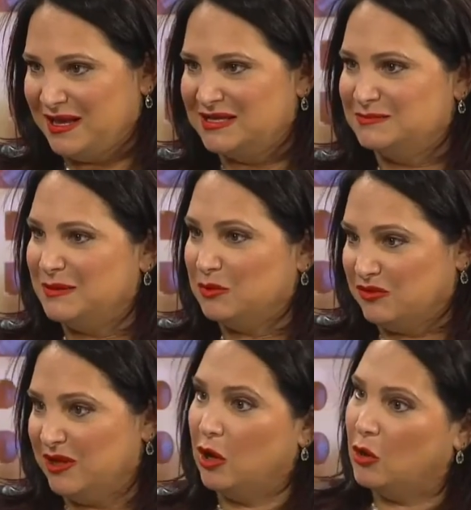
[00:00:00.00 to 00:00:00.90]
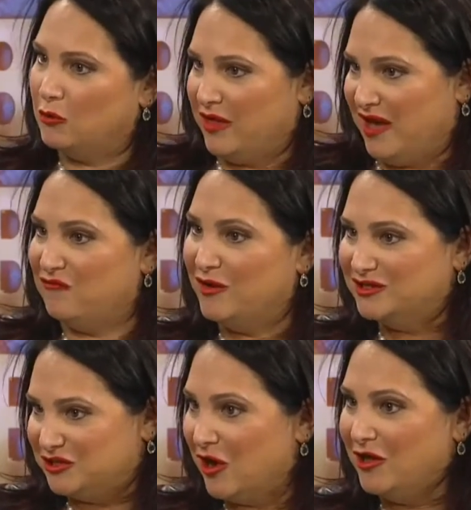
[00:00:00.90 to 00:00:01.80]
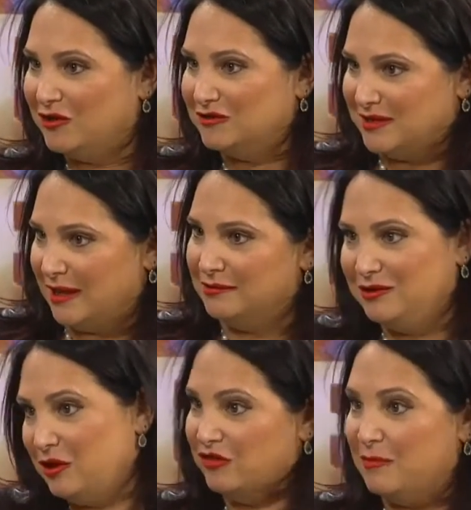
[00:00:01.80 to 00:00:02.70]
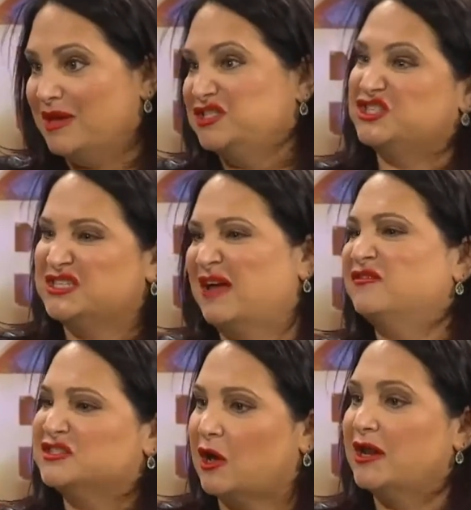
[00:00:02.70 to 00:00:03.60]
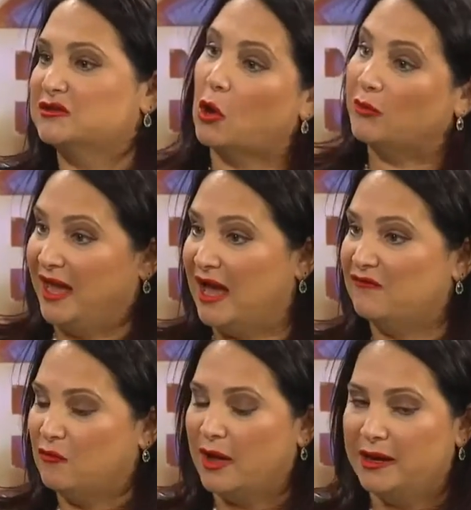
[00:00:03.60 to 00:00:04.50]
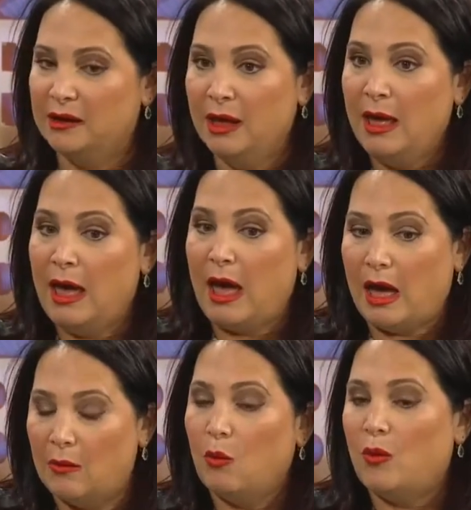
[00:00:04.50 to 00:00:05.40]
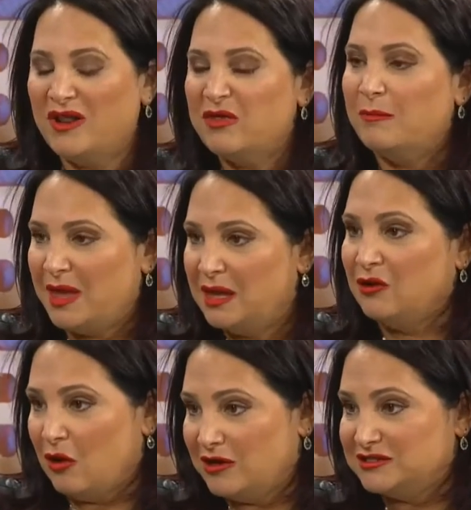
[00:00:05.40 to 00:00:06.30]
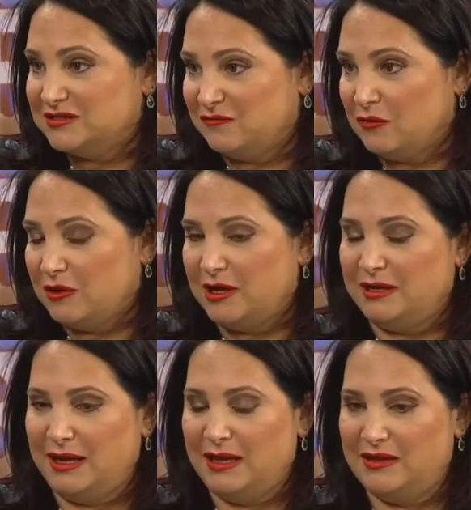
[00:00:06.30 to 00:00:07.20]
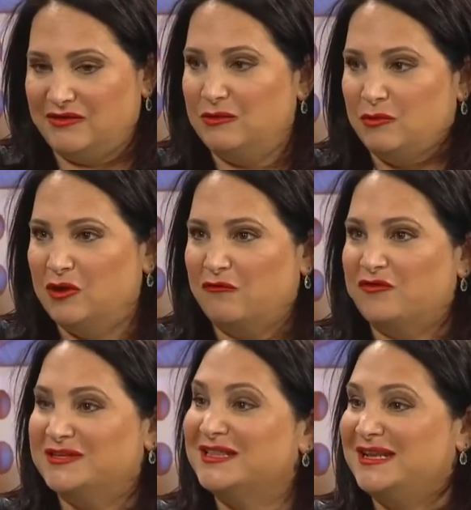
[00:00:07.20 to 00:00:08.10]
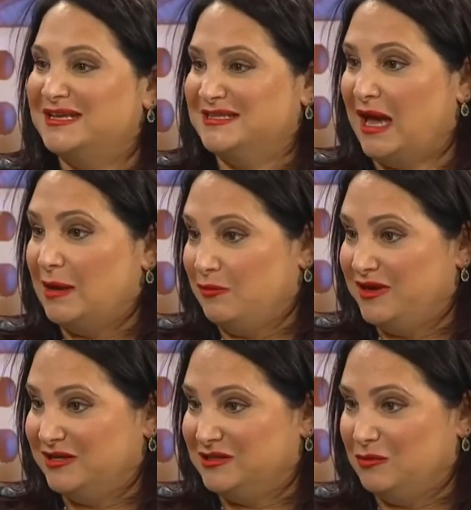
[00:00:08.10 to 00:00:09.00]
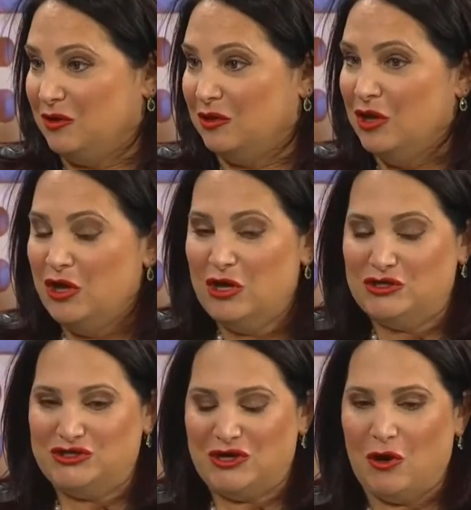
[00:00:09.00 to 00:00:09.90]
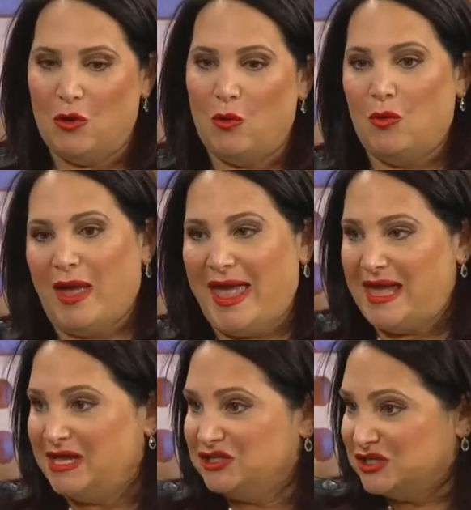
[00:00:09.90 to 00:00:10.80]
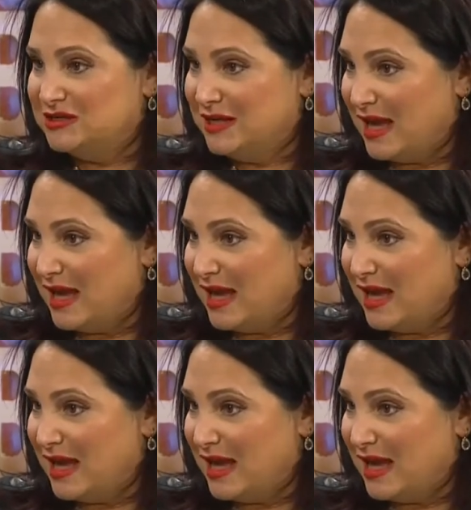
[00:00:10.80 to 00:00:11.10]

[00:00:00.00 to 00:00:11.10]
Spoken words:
because people think, oh, they have one child and, you know, they must just have decided to only have one. One of the main causes for it is, you know, fertility is unpredictable. So age